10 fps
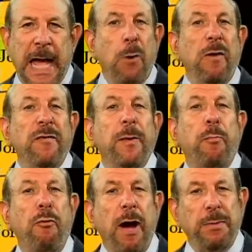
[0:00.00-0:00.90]
However, the
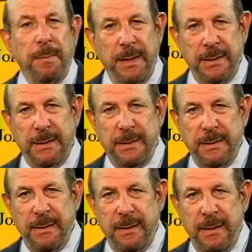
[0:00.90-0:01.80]
problem
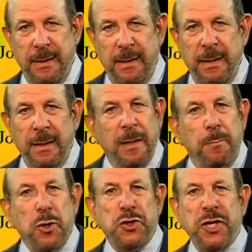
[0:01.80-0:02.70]
is the
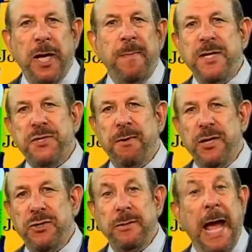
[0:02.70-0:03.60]
Bush
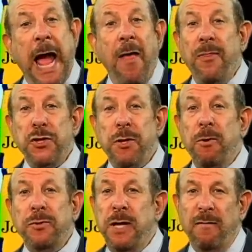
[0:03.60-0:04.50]
administration and the
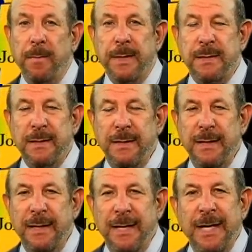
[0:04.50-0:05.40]
Sharon government
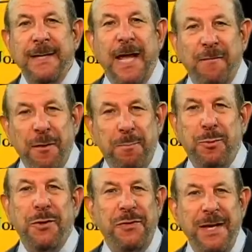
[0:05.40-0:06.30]
never
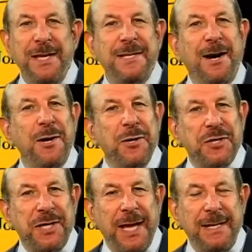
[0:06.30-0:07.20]
put these
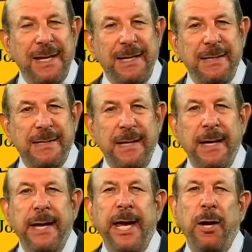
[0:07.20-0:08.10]
understandings
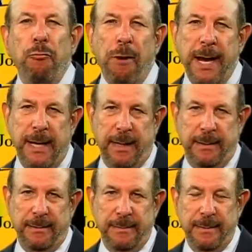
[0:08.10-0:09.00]
in
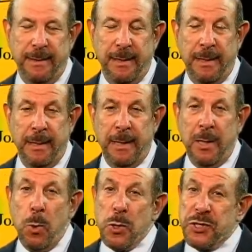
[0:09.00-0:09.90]
writing,
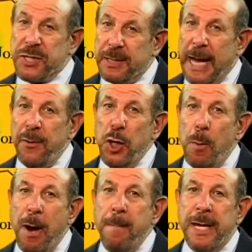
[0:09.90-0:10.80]
which has allowed the
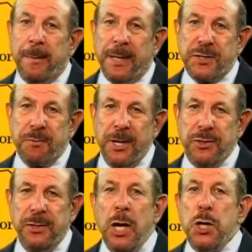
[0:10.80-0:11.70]
Obama
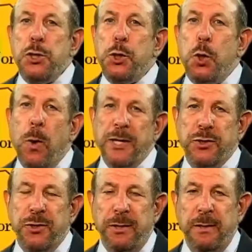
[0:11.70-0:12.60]
administration to
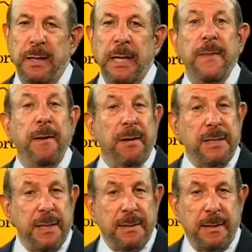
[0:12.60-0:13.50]
question their
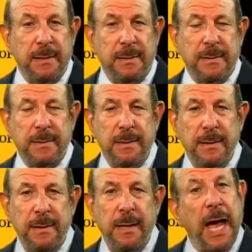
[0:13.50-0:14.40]
existence
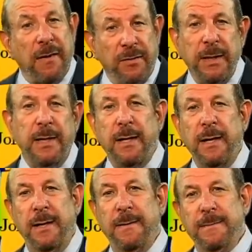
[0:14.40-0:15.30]
and
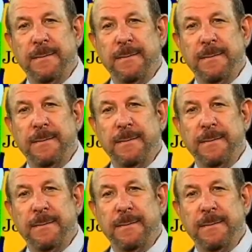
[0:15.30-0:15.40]
validity.